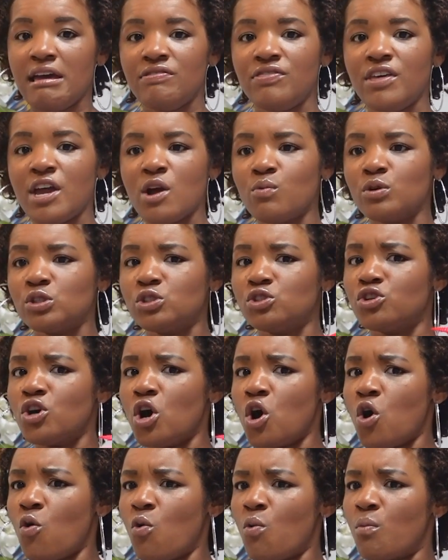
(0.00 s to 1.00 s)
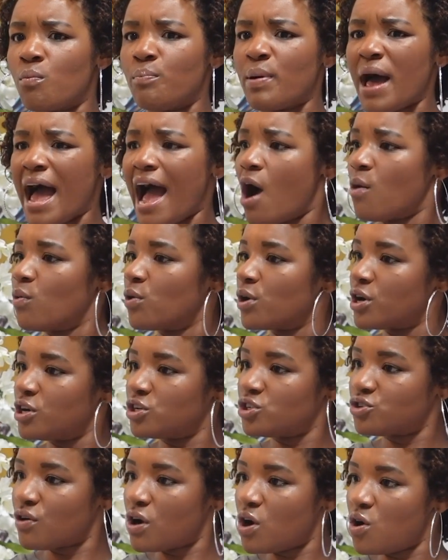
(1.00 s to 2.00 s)
There was no power
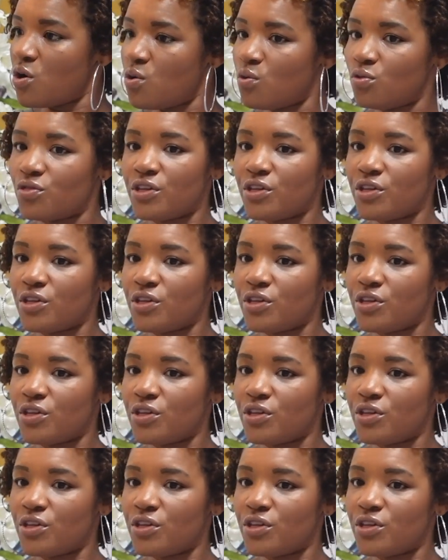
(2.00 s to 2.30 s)
control.